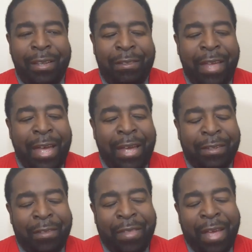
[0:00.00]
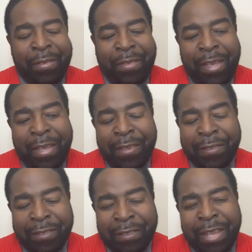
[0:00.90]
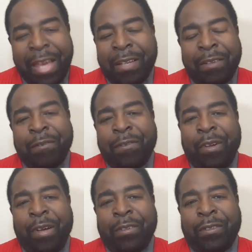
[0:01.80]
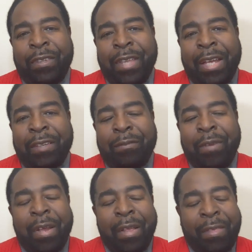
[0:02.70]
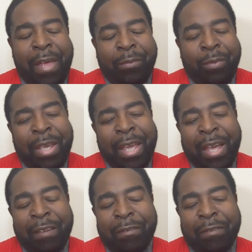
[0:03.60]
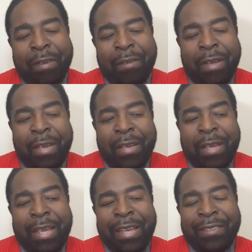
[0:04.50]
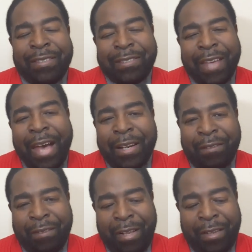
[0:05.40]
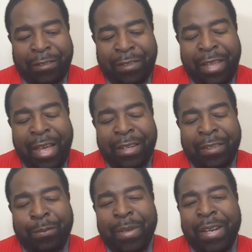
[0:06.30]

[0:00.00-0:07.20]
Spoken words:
that these negative thoughts that we have inside of us, that's been